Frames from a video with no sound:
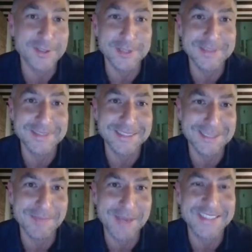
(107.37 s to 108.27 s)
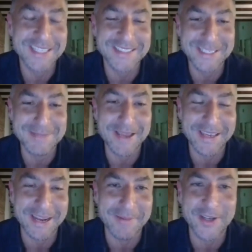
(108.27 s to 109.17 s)
So it makes sense that he's
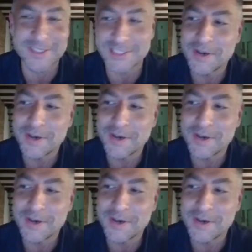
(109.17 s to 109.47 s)
playing and I'm not.